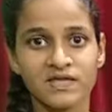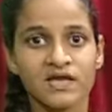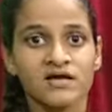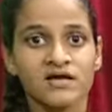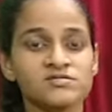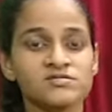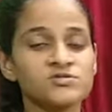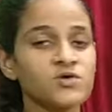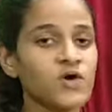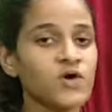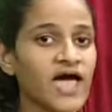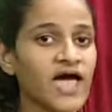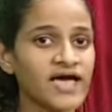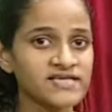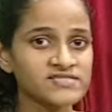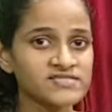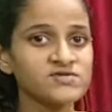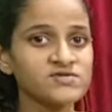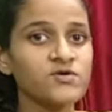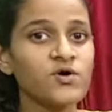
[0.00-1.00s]
So
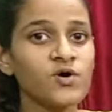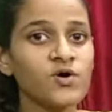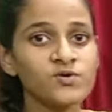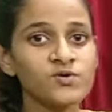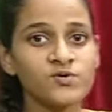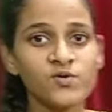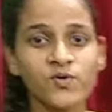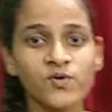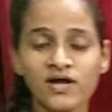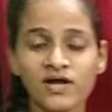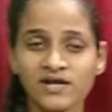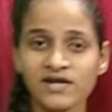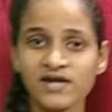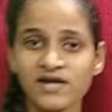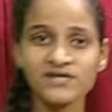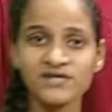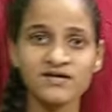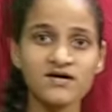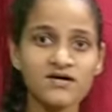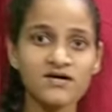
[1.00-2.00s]
as you all know,
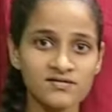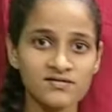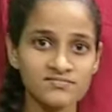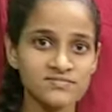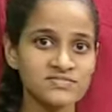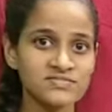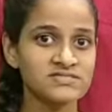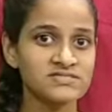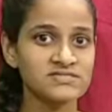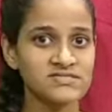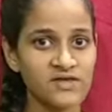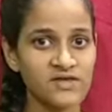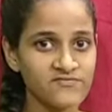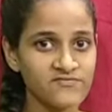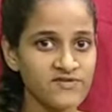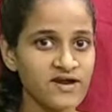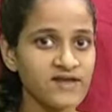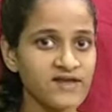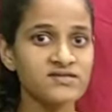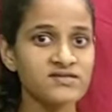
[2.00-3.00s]
Karnataka comes
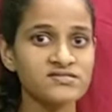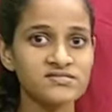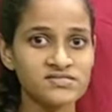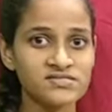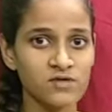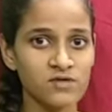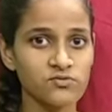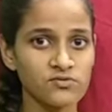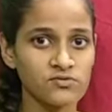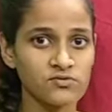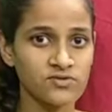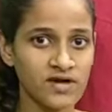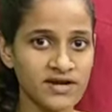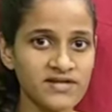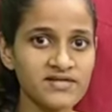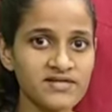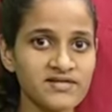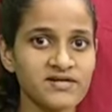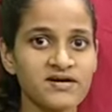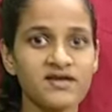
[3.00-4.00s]
somewhere in south,
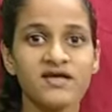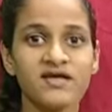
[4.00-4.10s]
right?